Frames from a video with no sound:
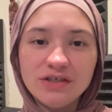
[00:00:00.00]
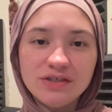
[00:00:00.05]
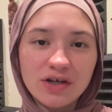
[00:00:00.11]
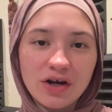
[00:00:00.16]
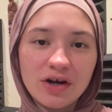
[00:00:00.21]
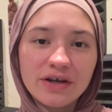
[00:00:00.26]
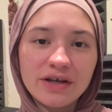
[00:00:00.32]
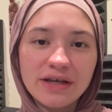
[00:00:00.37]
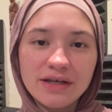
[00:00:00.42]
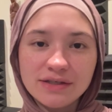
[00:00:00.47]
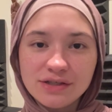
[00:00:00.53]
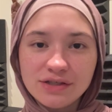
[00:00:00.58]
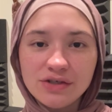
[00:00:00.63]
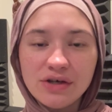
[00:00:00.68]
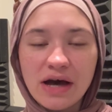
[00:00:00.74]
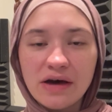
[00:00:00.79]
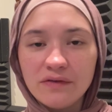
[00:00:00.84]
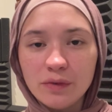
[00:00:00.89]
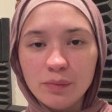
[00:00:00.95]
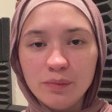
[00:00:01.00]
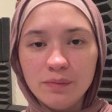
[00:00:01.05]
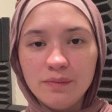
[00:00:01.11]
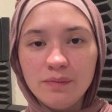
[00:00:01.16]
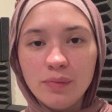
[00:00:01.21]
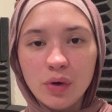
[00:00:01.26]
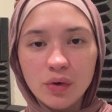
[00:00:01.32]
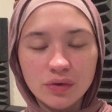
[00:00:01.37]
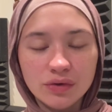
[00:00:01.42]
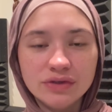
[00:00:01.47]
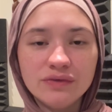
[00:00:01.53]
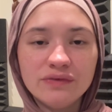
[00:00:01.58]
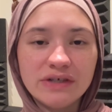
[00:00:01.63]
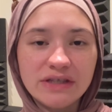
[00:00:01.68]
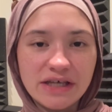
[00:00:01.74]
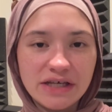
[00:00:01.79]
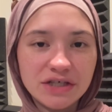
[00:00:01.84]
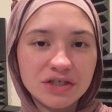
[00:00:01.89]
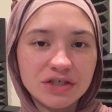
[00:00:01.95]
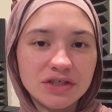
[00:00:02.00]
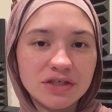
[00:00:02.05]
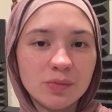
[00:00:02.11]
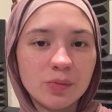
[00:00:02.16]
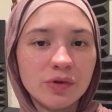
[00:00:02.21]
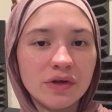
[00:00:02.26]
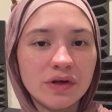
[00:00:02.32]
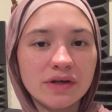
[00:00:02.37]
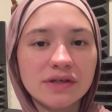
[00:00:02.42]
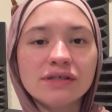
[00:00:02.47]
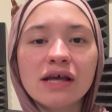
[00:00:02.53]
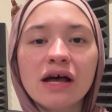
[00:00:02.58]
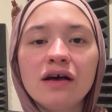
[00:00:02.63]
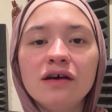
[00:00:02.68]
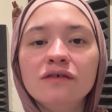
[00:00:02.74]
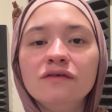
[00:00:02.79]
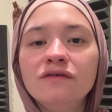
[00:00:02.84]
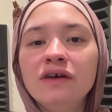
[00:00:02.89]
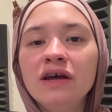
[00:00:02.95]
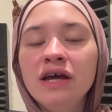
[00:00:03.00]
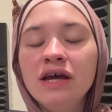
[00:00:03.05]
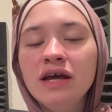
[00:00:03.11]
target is to have a bold relationship with yourself